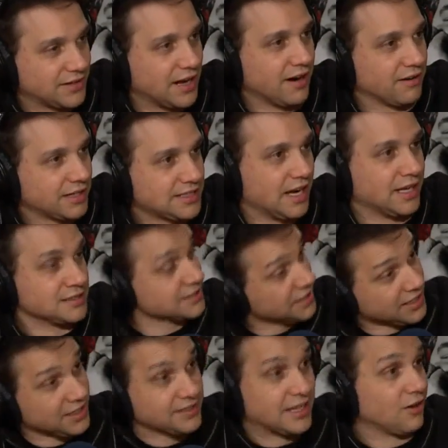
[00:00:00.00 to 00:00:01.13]
Garrett guys,
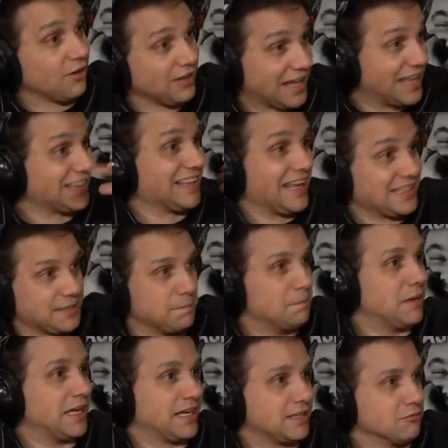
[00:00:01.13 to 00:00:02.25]
they all had like the
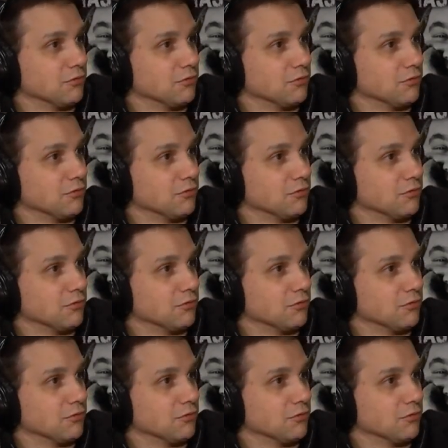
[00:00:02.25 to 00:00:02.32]
big